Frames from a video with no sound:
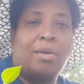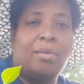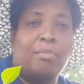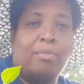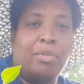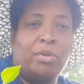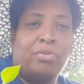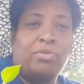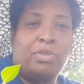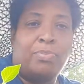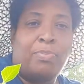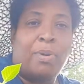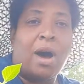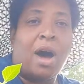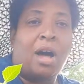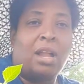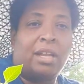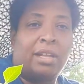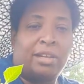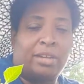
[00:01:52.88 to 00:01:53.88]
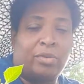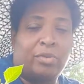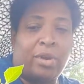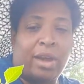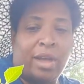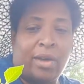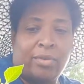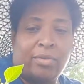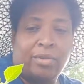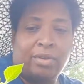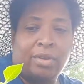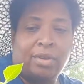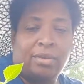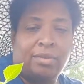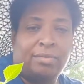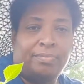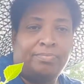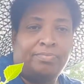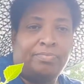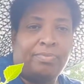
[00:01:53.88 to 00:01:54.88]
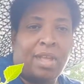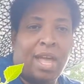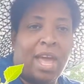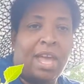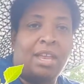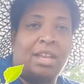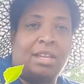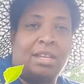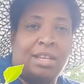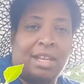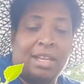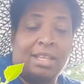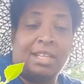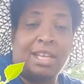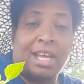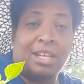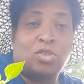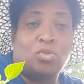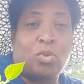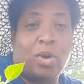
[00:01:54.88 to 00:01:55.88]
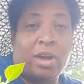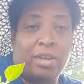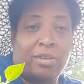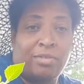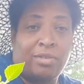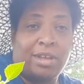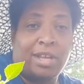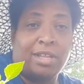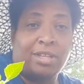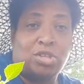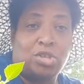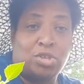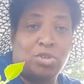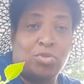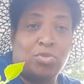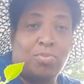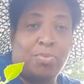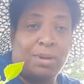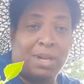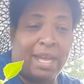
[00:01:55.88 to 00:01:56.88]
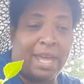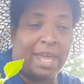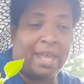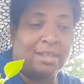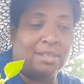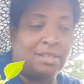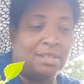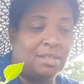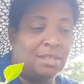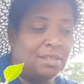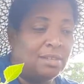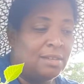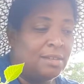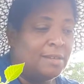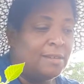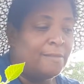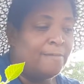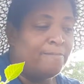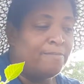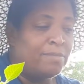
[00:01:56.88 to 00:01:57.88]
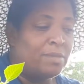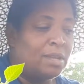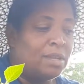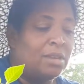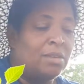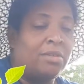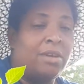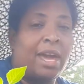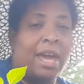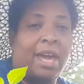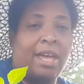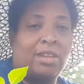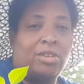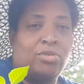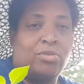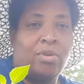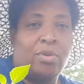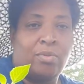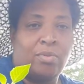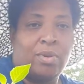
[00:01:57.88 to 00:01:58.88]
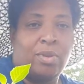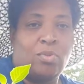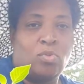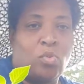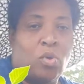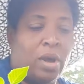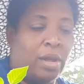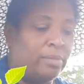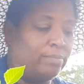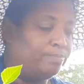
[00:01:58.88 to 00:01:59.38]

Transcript: move the pollen around, and that's why you need 2 plants. You can't do it with 1.